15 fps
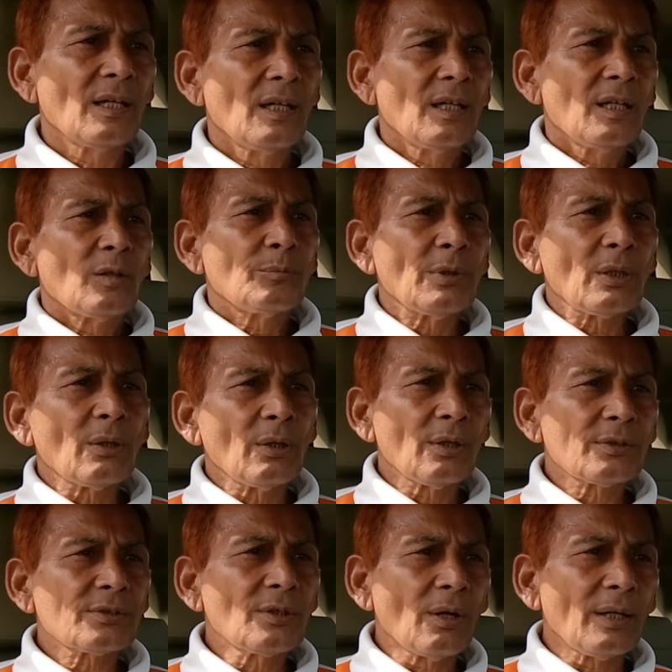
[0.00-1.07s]
Because
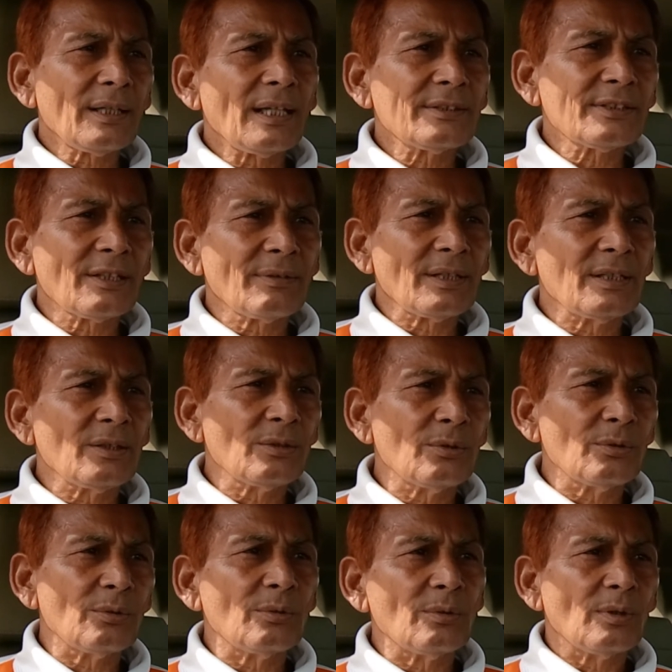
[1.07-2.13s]
God has given you
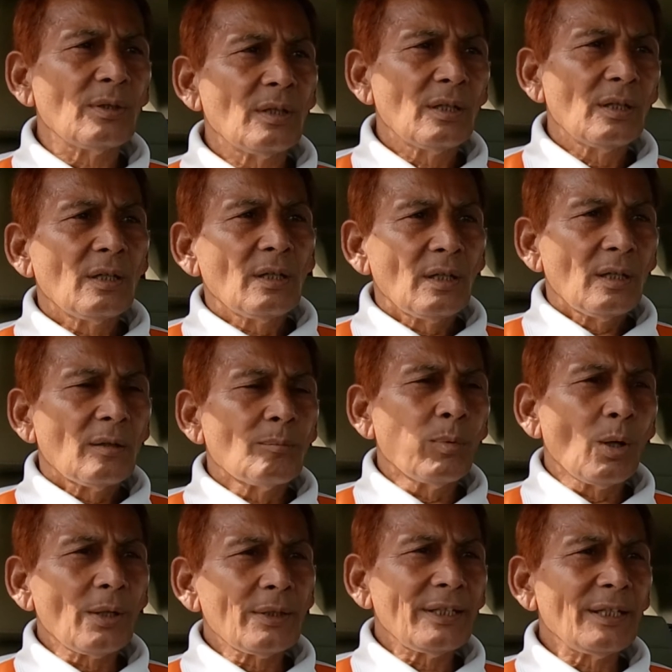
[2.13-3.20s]

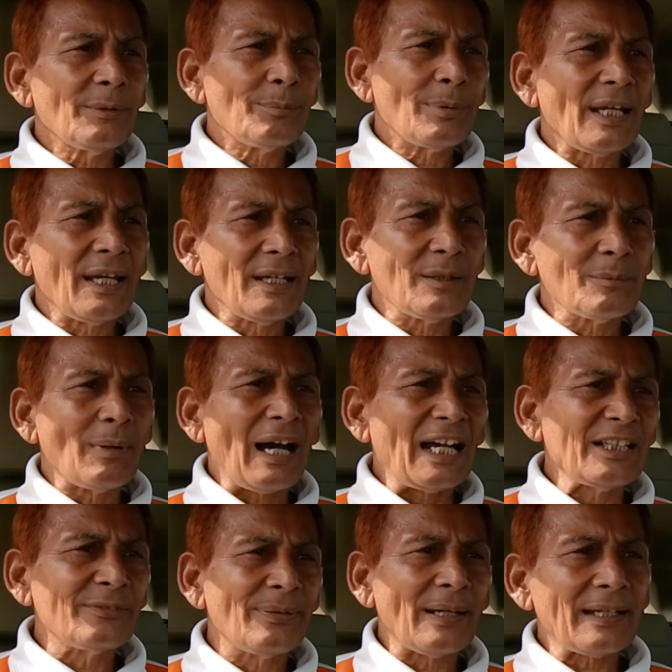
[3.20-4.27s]
body, brain, mind,
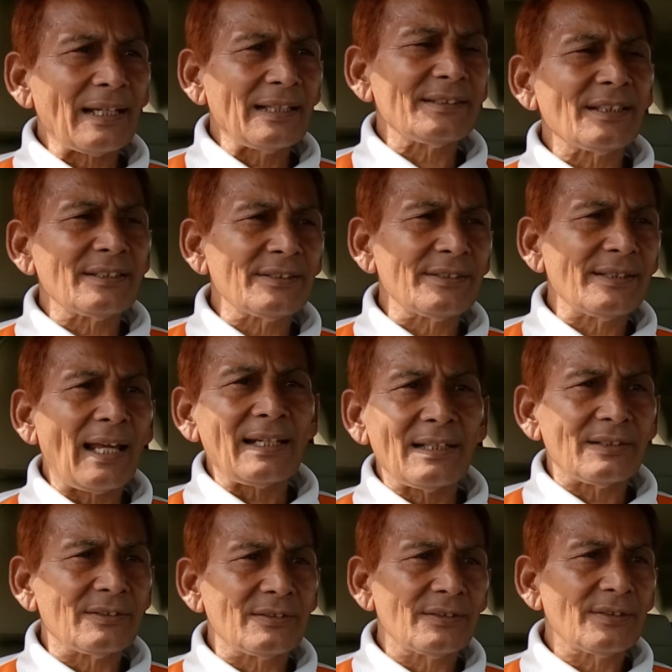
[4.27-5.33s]
faculty and
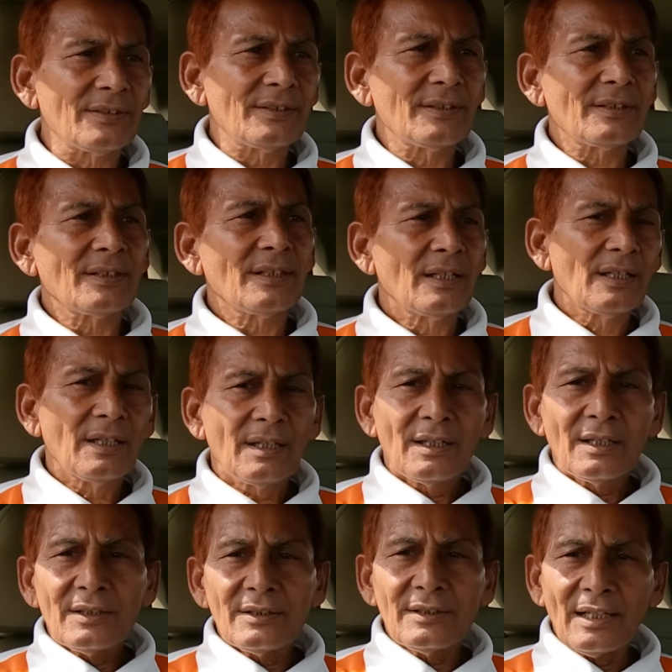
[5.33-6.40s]
talents.
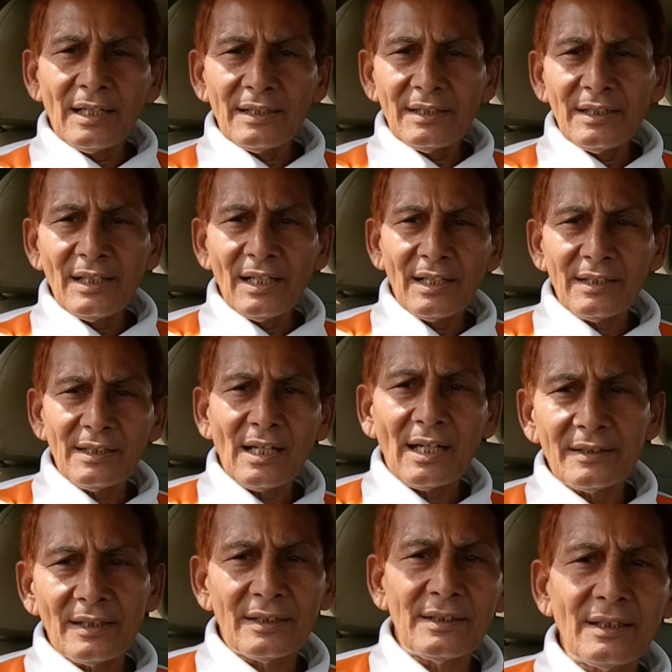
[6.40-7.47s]
In any area, in
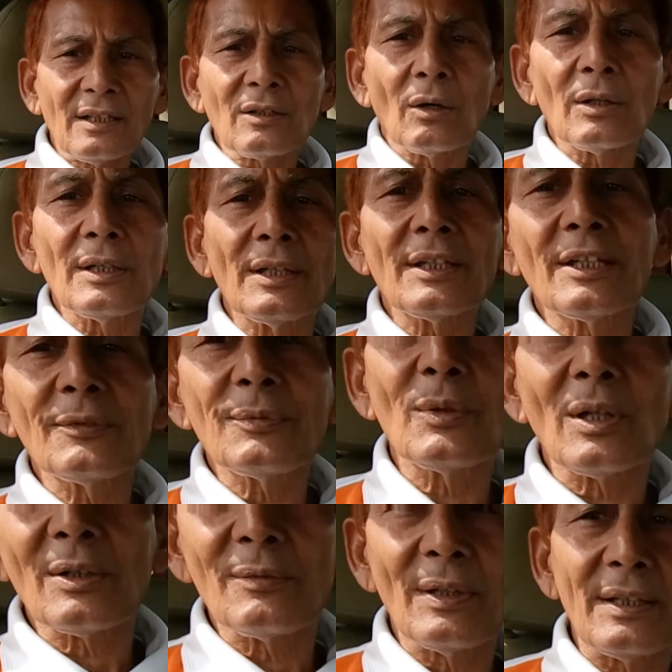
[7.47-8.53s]
any calling, if you are
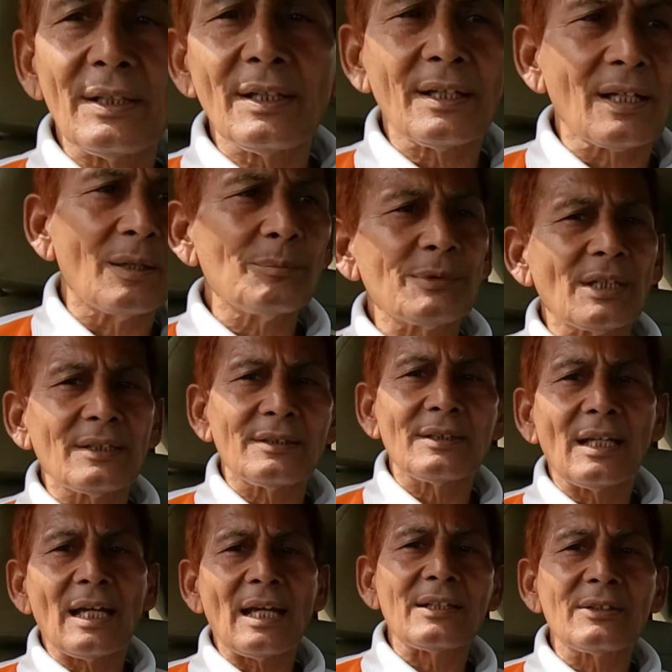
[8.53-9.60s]
very committed
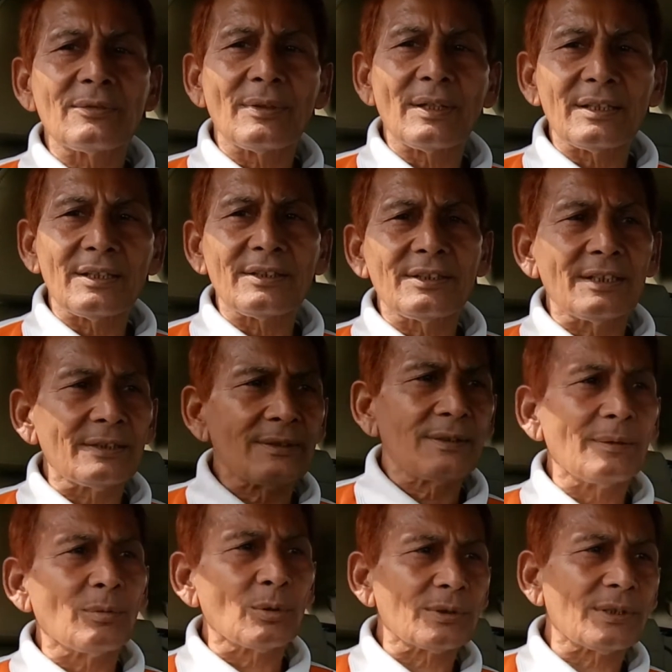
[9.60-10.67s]
and very
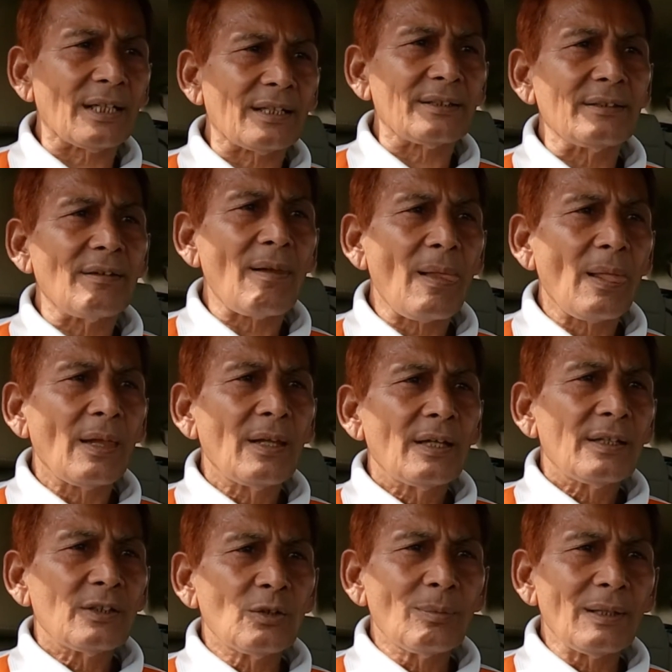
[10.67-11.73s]
devoted, you
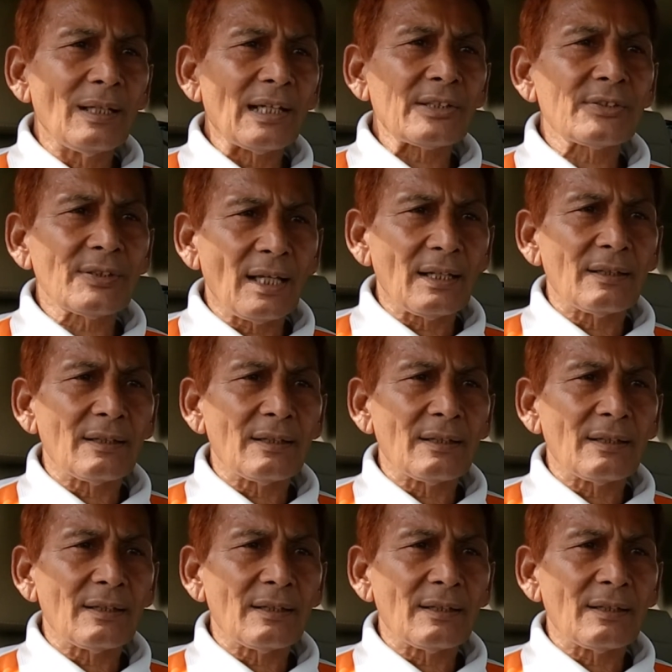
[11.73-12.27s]
will excel.